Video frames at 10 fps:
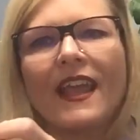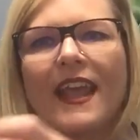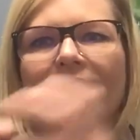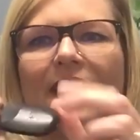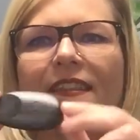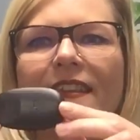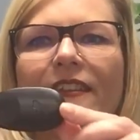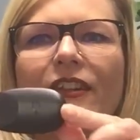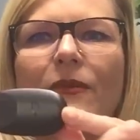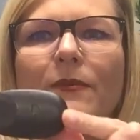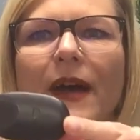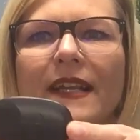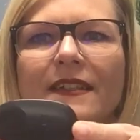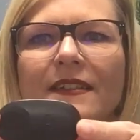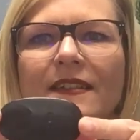And then this little
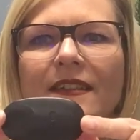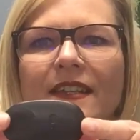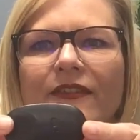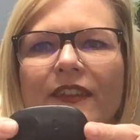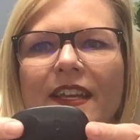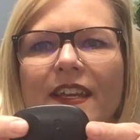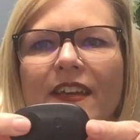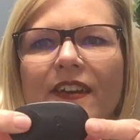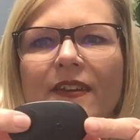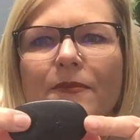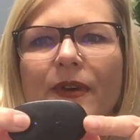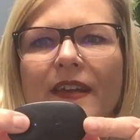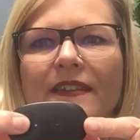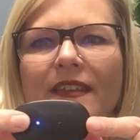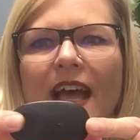button right here,
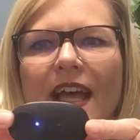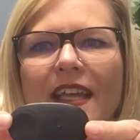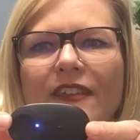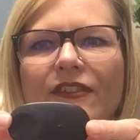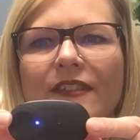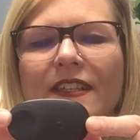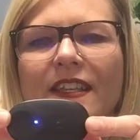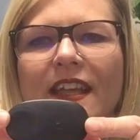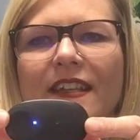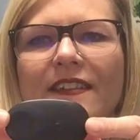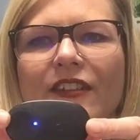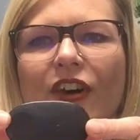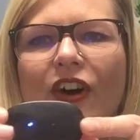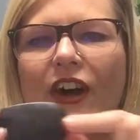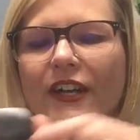press that and you'll see that it's
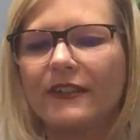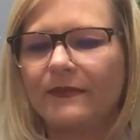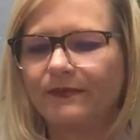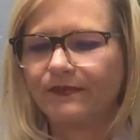on.